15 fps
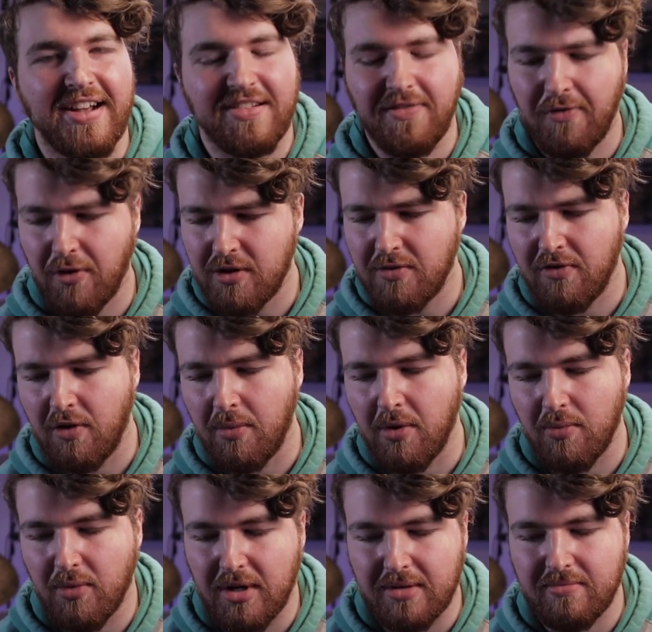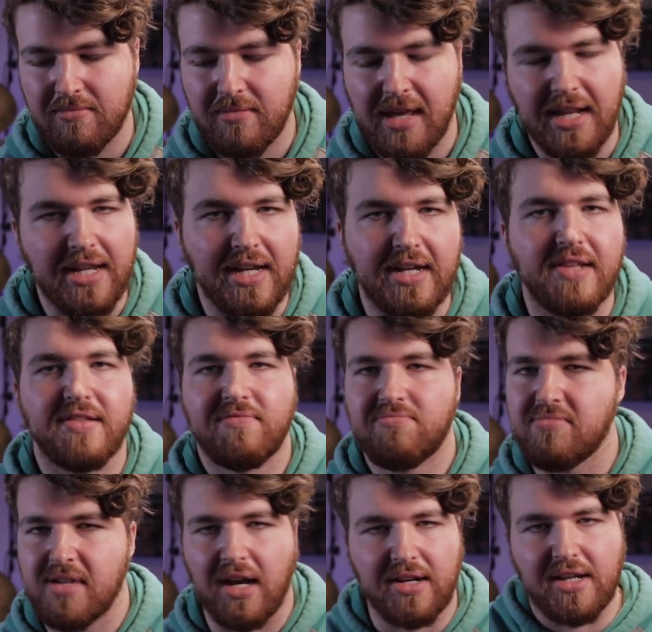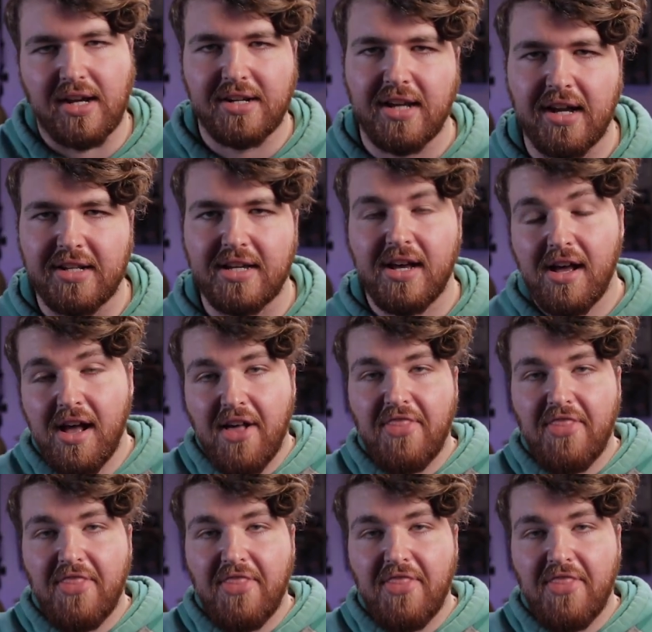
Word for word: 44.1 kHz, yada yada yada.